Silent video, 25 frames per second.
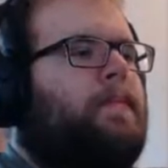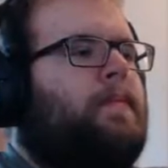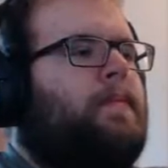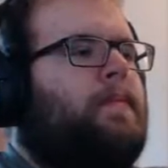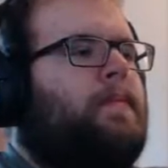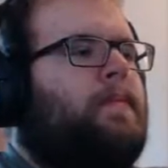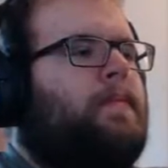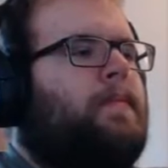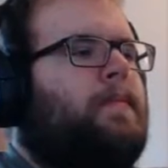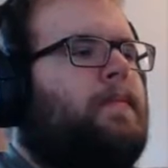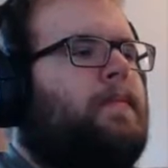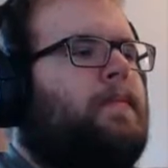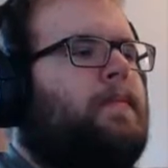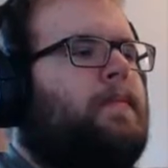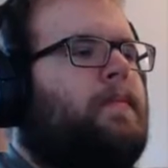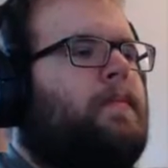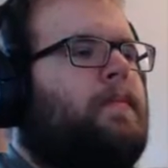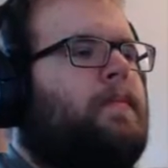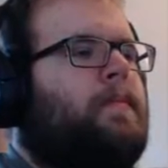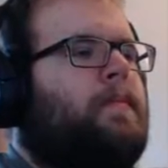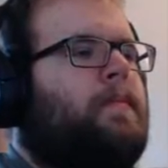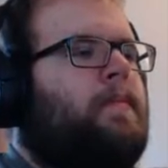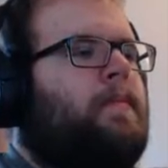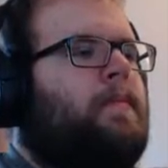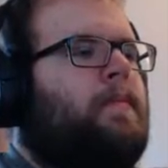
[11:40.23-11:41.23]

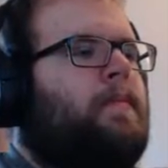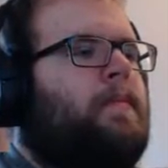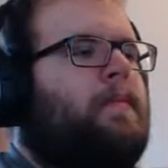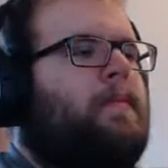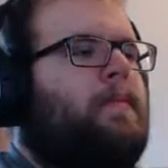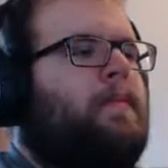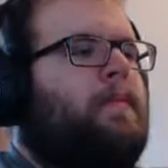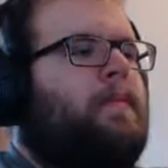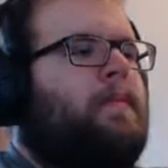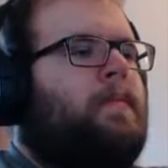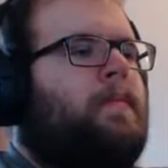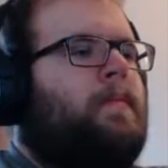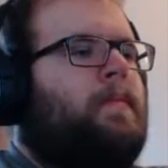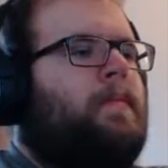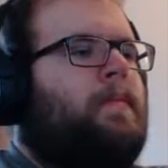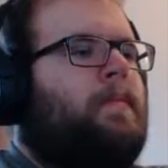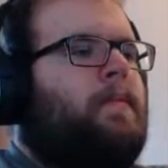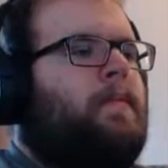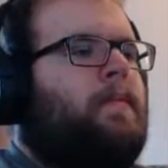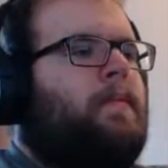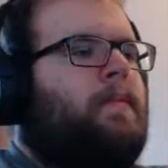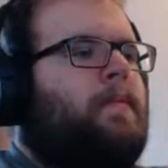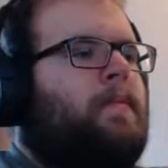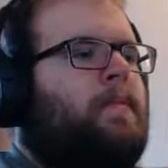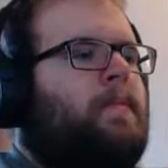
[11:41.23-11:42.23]

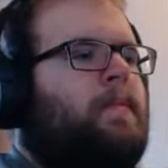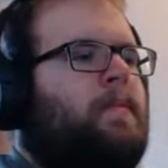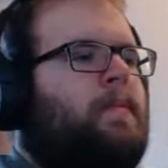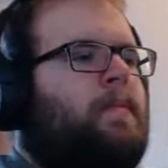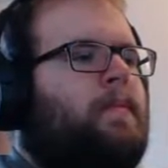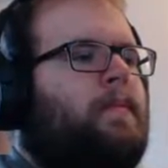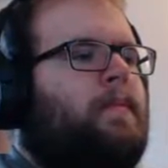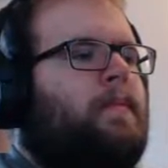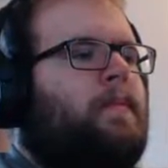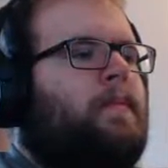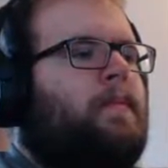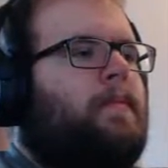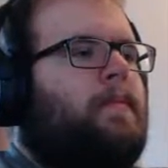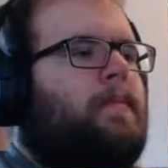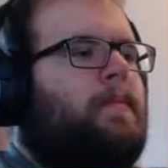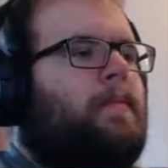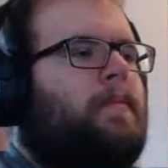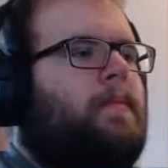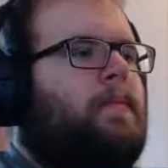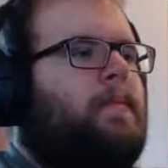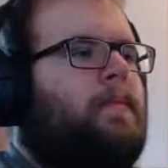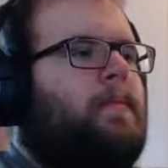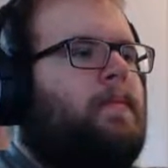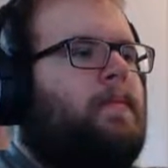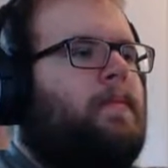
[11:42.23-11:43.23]

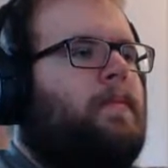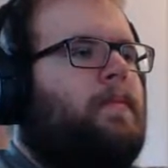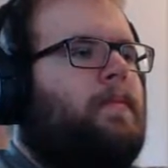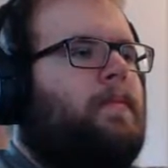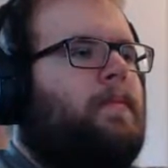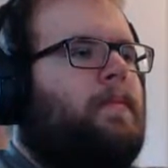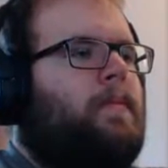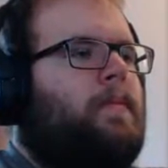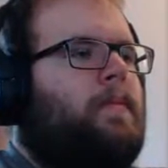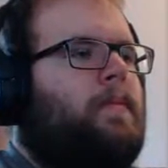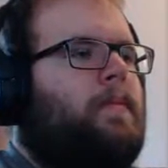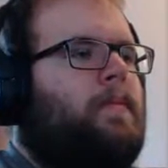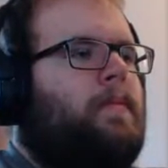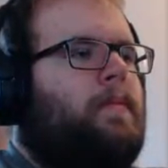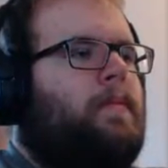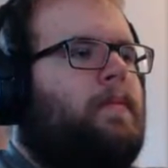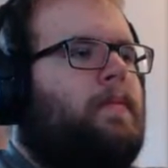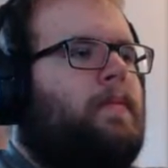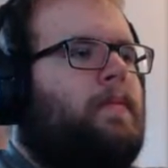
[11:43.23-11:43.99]
This person isn't speaking.